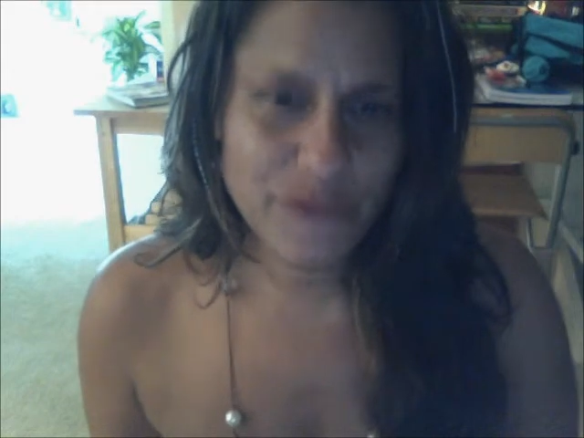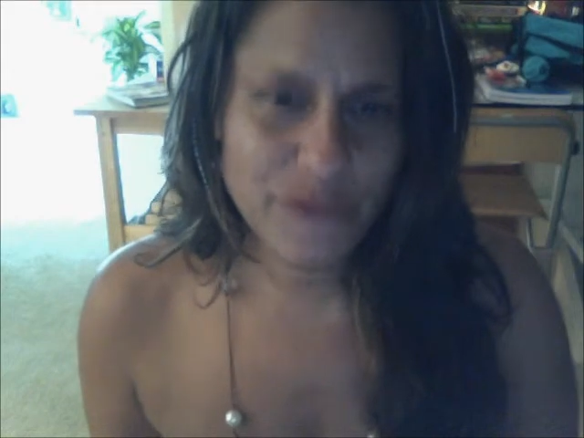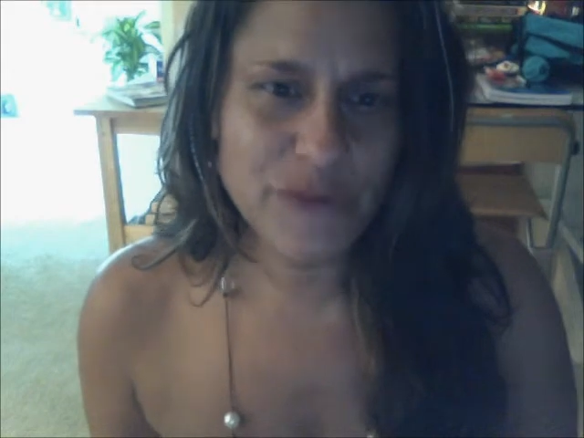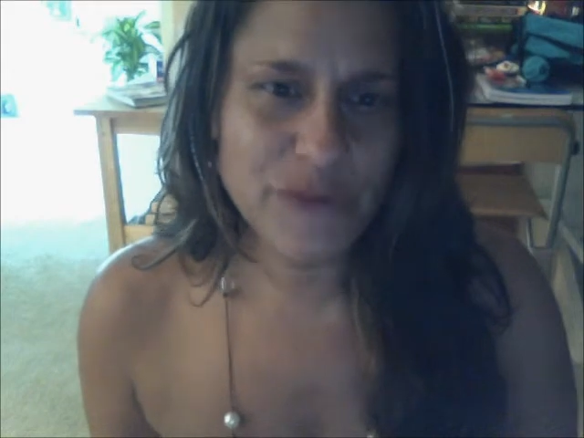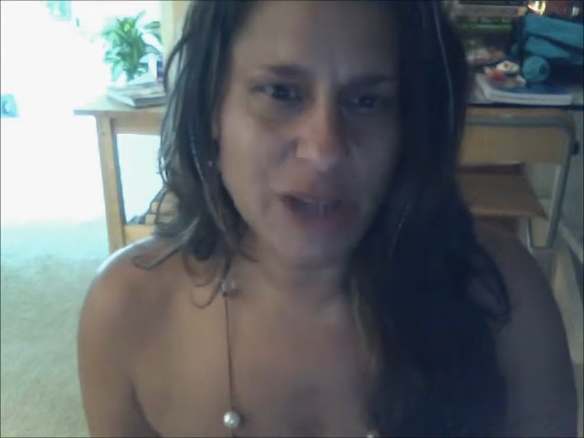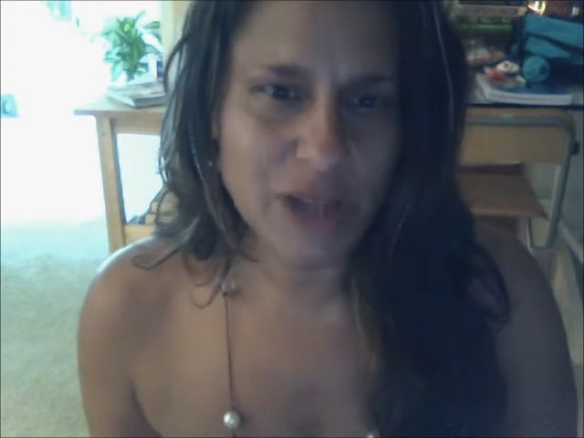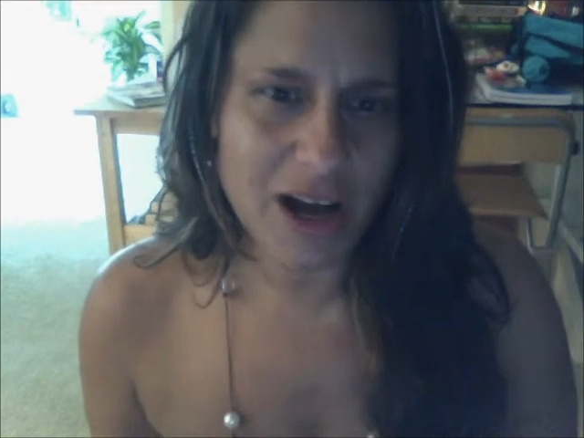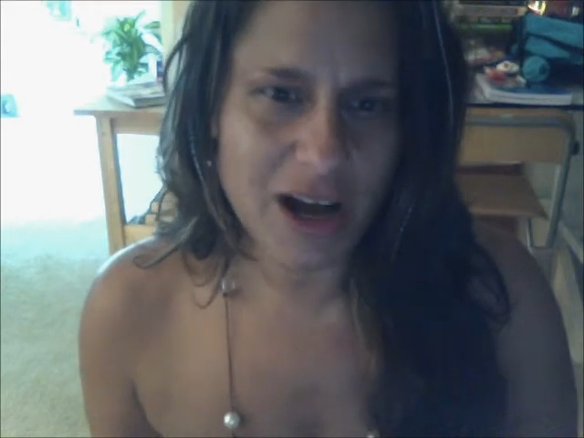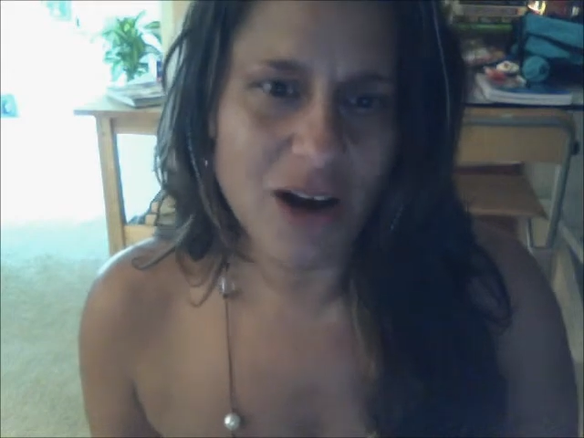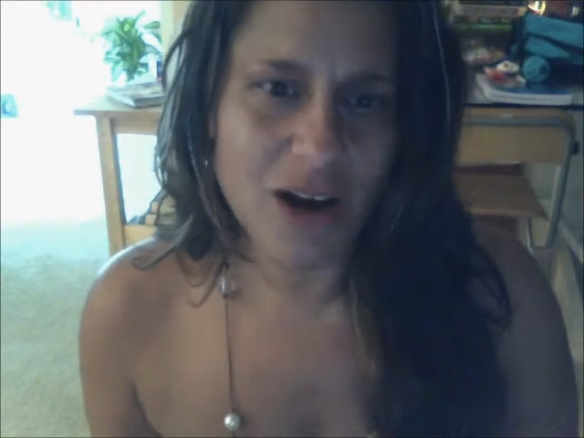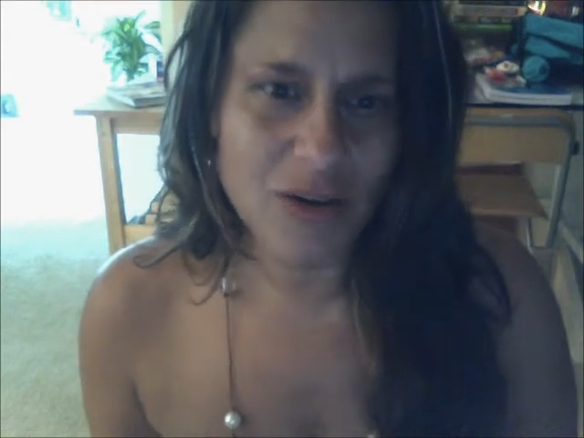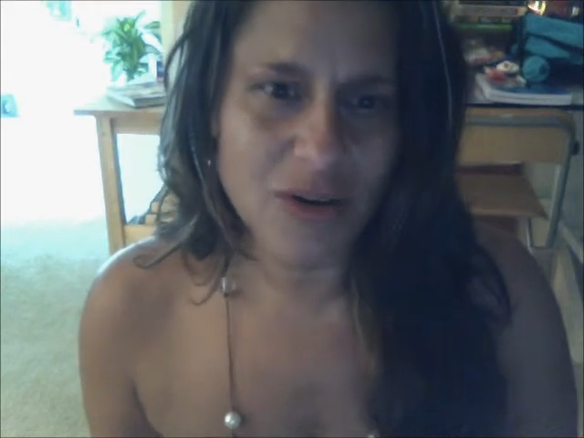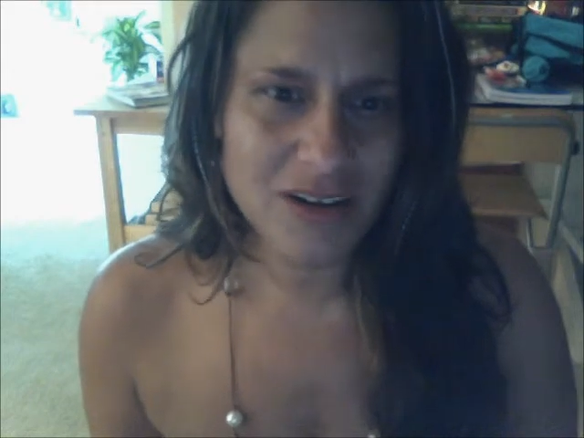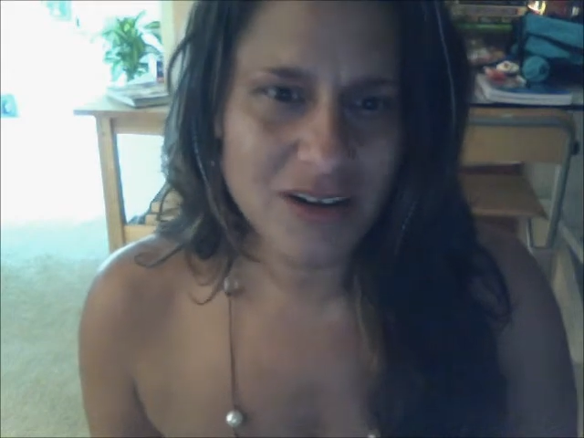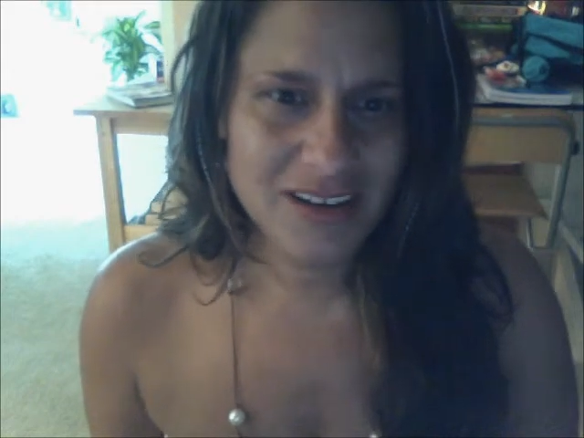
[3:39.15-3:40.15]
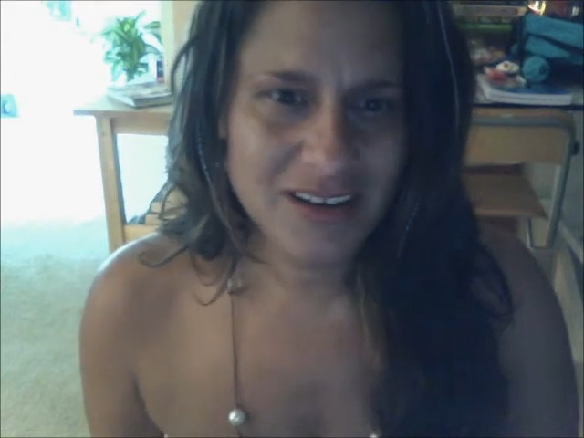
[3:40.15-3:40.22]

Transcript: flow,